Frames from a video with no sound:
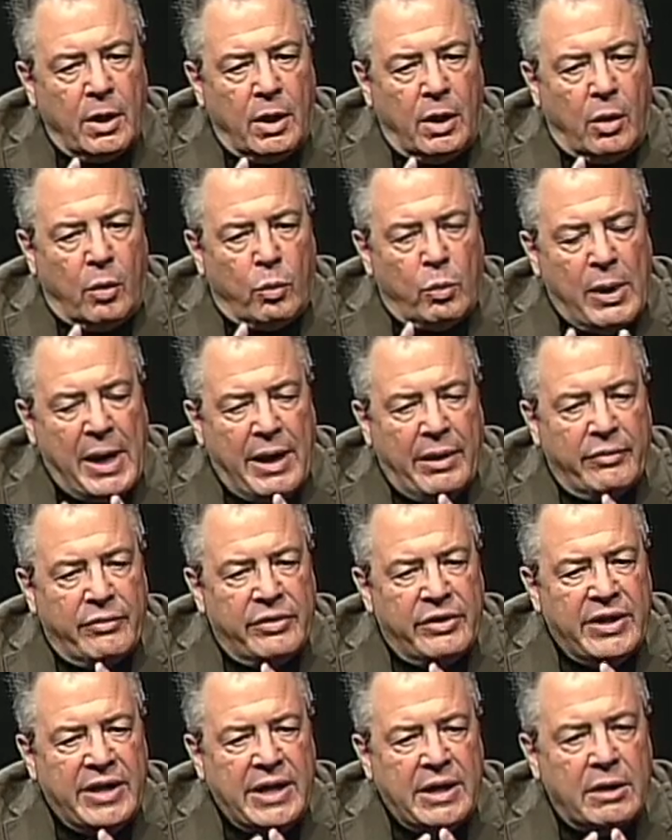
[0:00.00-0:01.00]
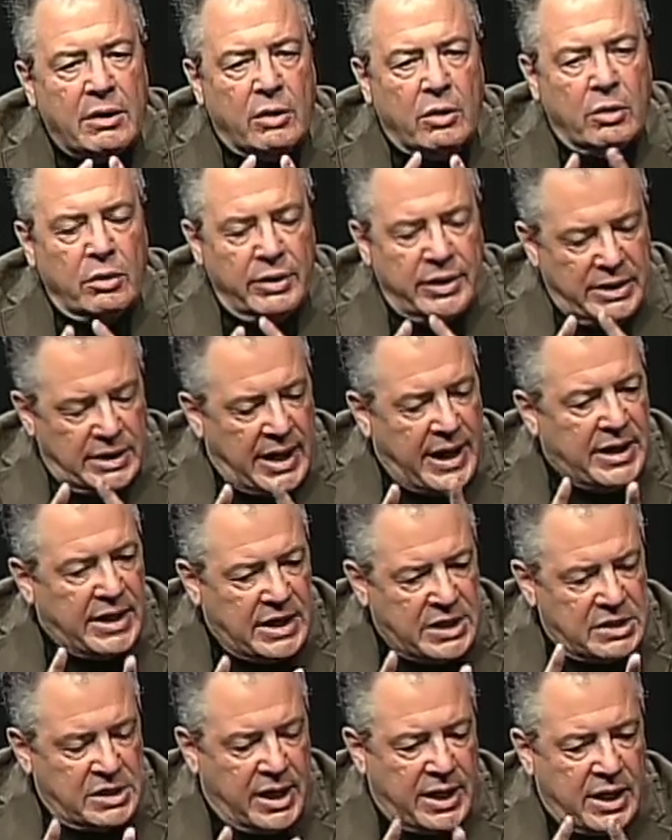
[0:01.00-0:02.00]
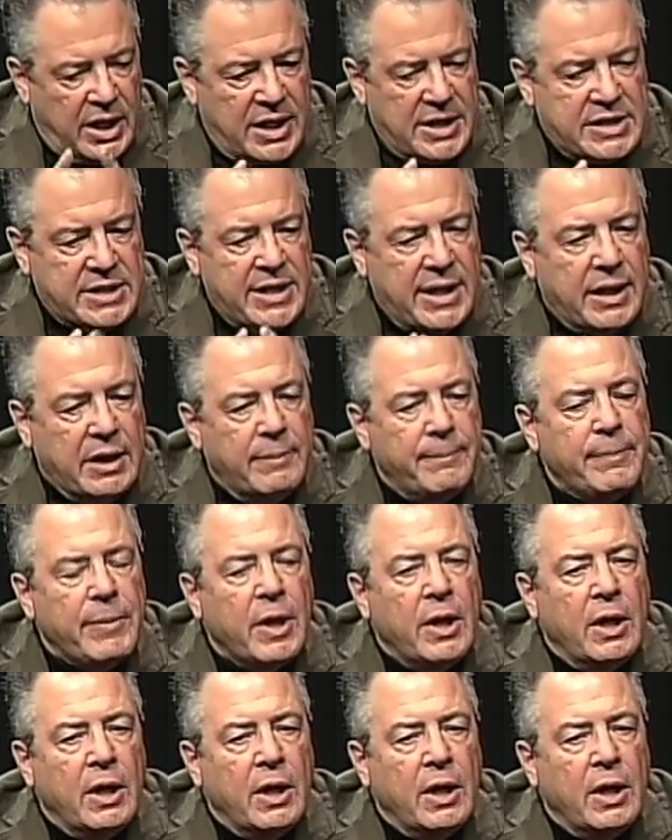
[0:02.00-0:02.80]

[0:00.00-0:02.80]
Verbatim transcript: around the early 90s, like I said.